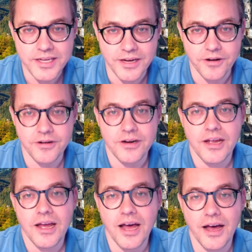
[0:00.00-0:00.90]
year
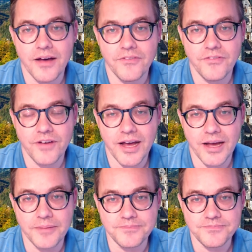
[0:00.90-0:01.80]
of,
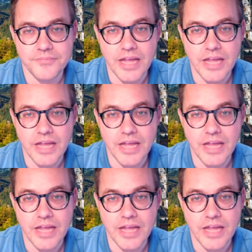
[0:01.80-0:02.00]
um,